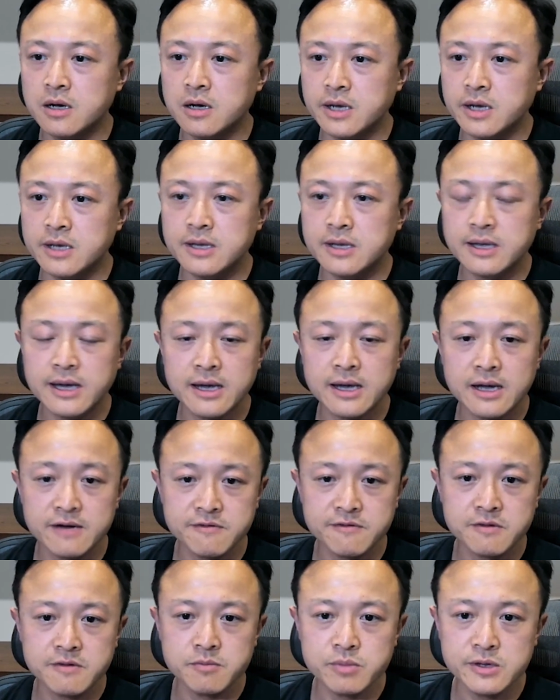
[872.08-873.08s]
indicate
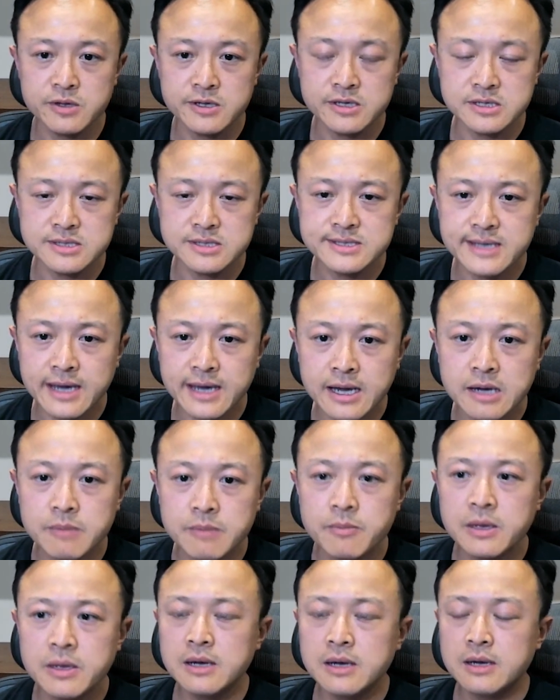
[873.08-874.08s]
I've completed this
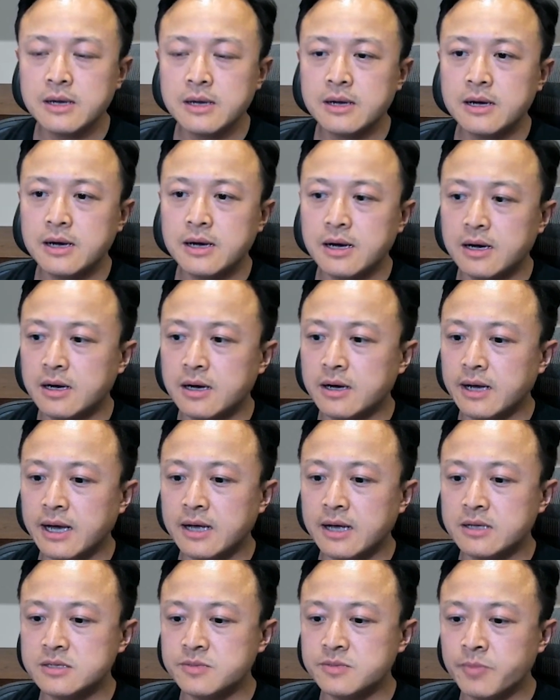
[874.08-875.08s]
game,
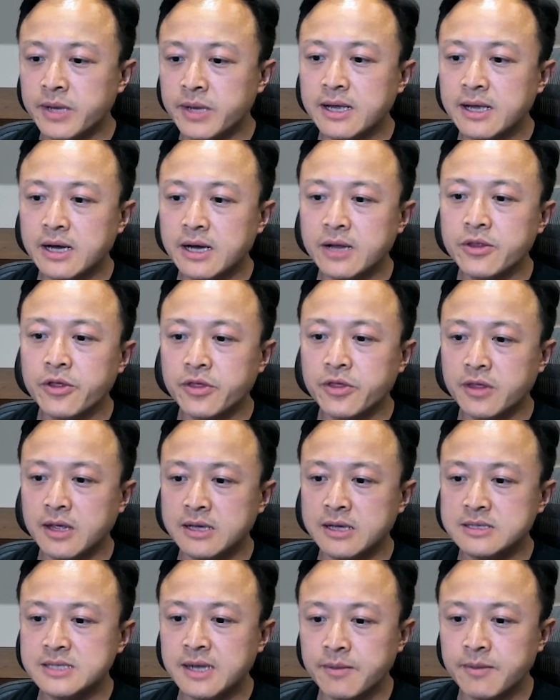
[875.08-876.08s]
and many other
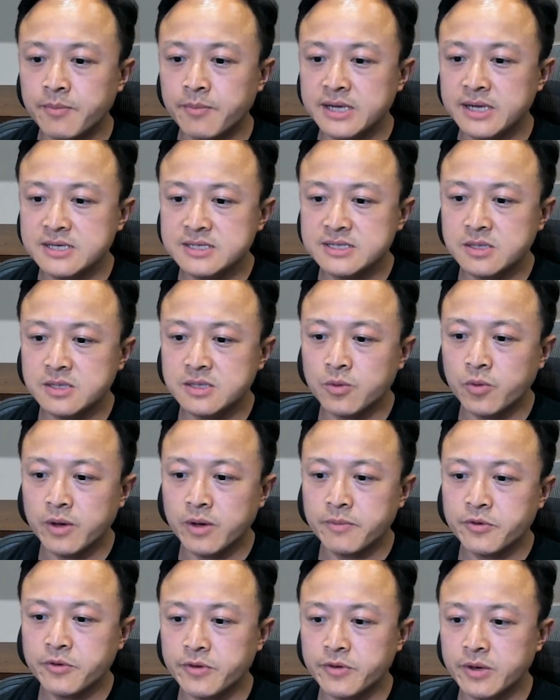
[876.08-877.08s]
things that makes the
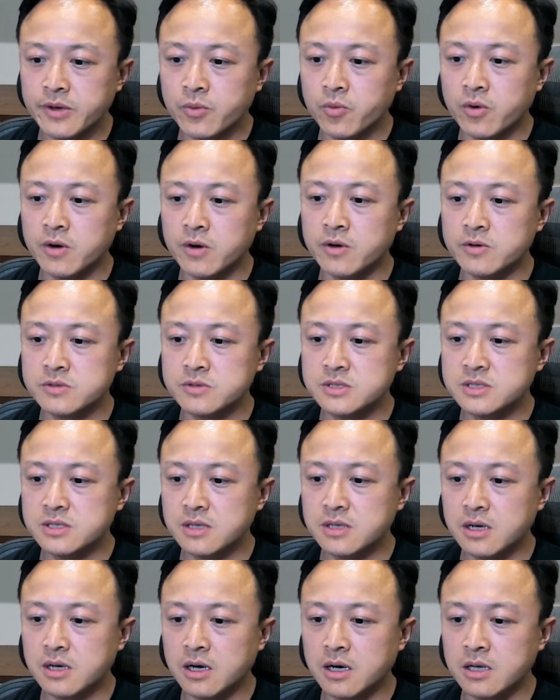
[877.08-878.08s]
Web3 world
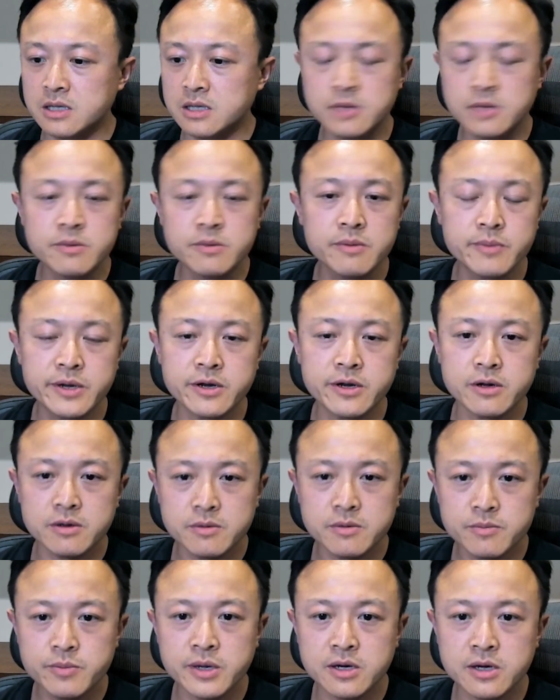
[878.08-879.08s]
a little bit better,
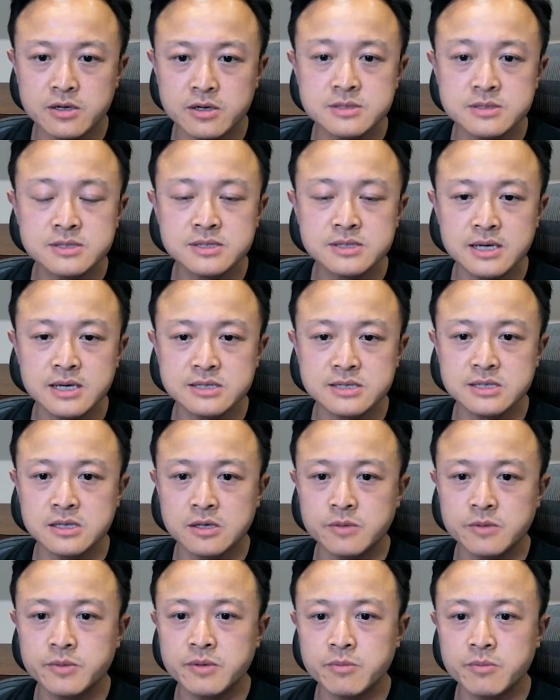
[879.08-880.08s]
because it's a
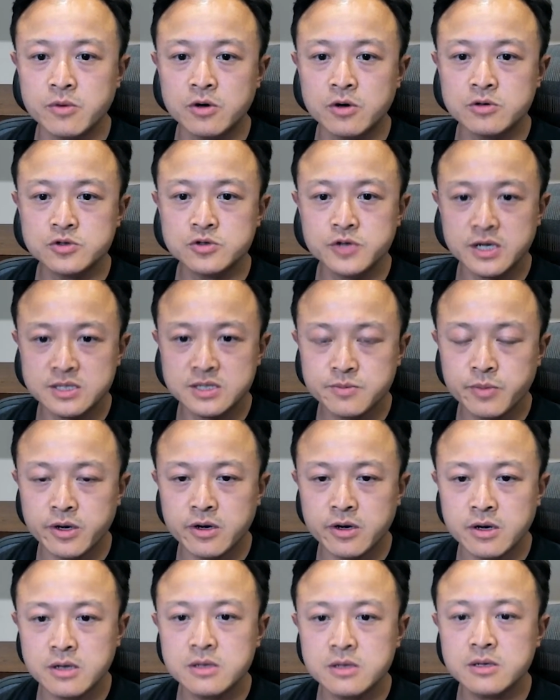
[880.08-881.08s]
little bit more
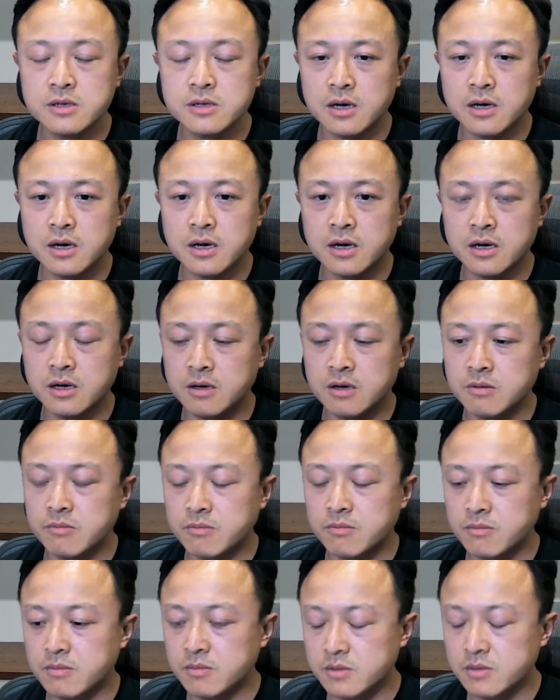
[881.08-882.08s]
transparent, a
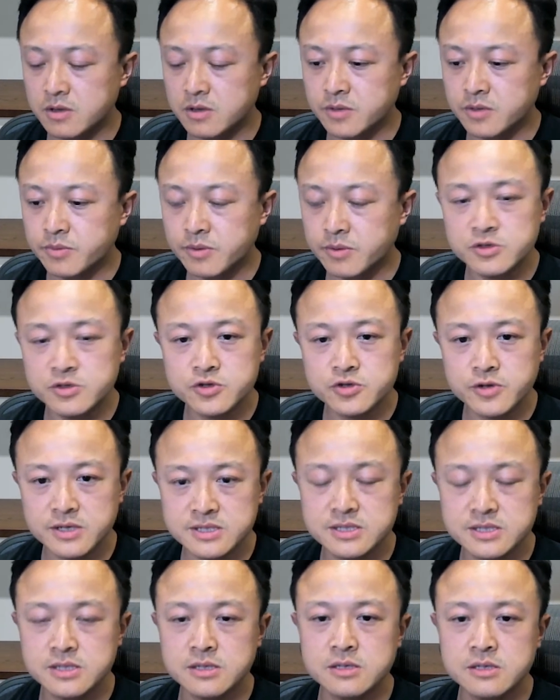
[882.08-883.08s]
little bit more
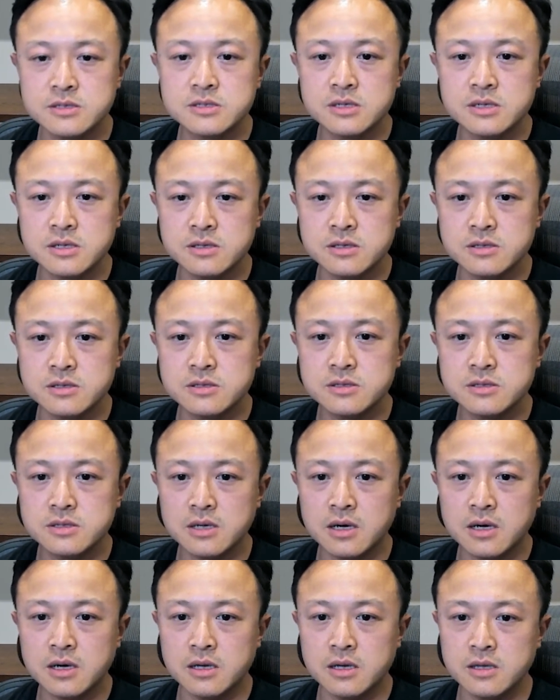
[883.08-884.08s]
trusted, and
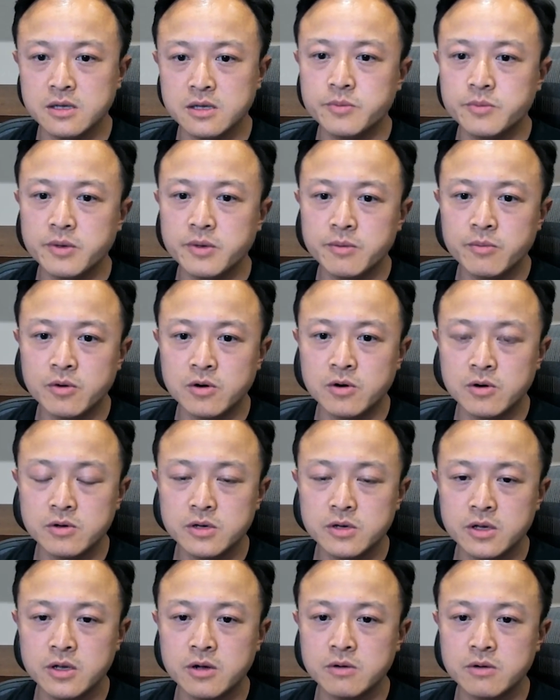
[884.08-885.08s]
a little bit more
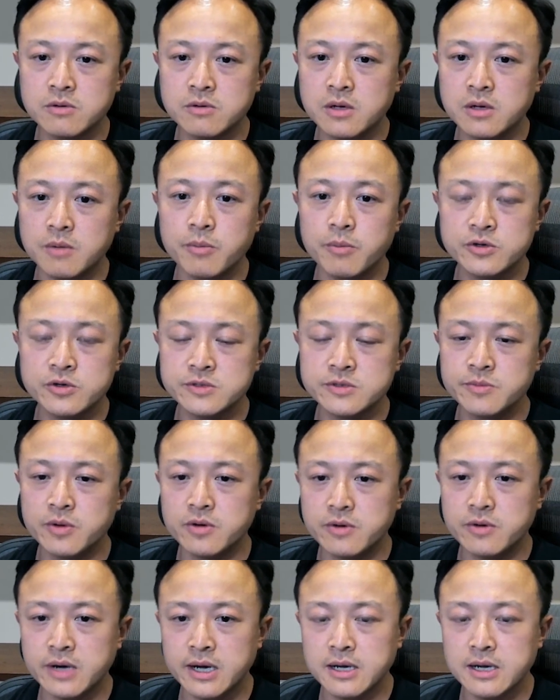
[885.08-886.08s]

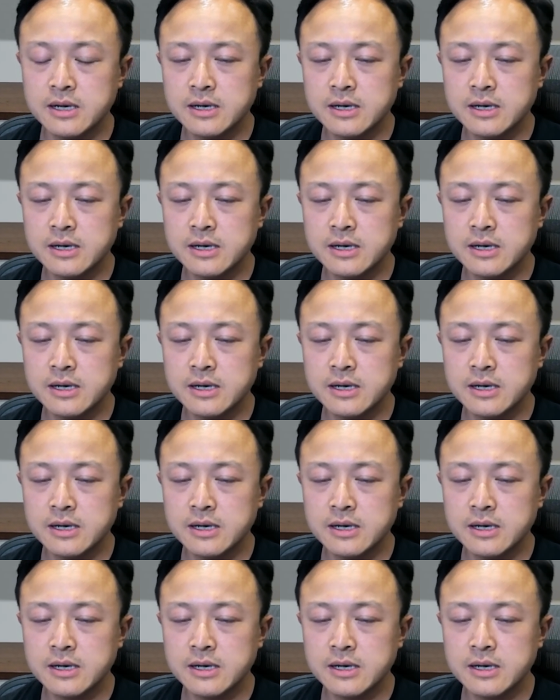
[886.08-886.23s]
composable, right?